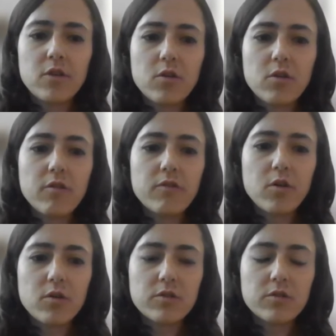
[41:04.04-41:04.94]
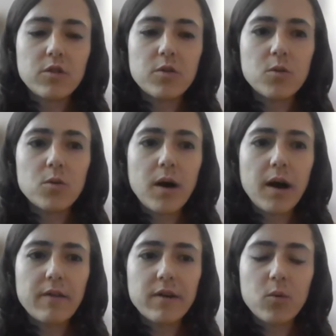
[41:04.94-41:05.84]
not, of course, you
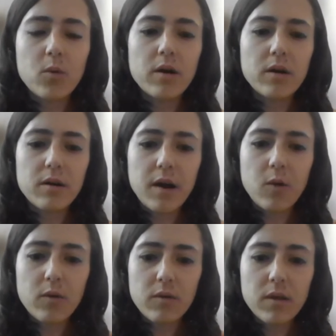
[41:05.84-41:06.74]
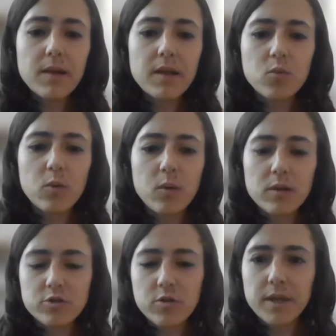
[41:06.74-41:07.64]
have our our emails. We
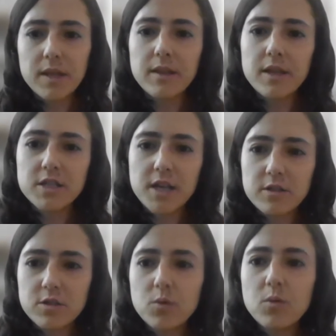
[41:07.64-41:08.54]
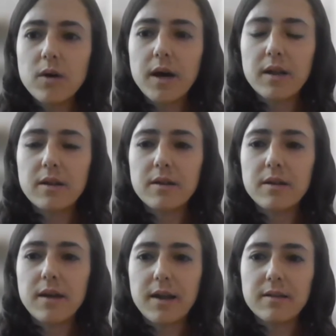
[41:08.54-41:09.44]
will drop it in the chat too, and
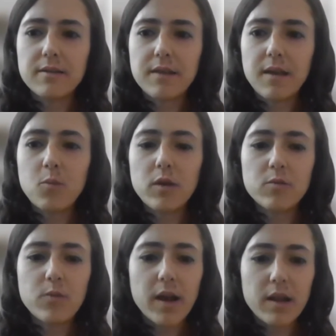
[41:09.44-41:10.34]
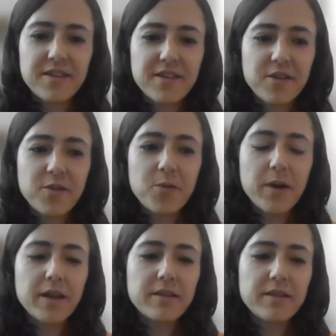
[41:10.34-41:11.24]
and same with Riley.
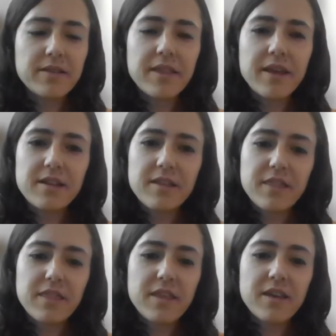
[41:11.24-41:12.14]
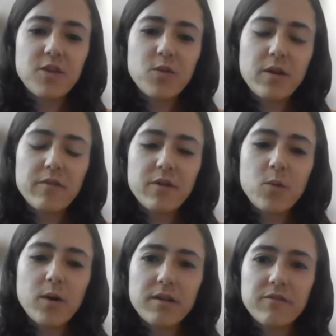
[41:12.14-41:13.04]
Great. Then thank you
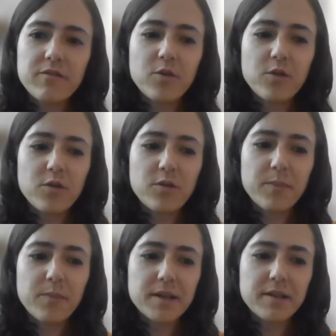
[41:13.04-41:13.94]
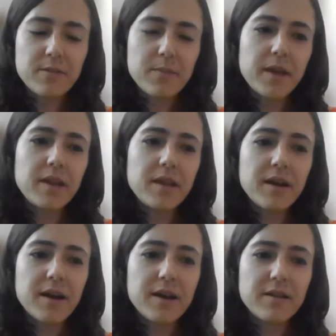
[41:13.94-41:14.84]
everyone for
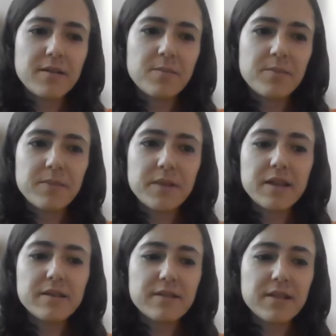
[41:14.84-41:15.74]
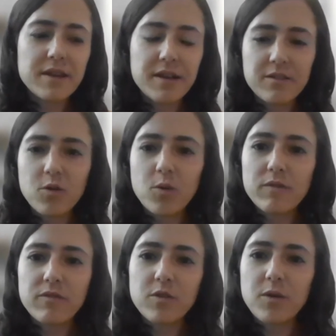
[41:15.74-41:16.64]
participating, and please let us know
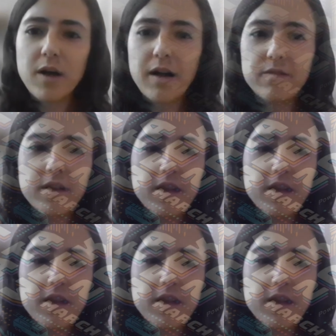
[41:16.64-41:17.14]
if you have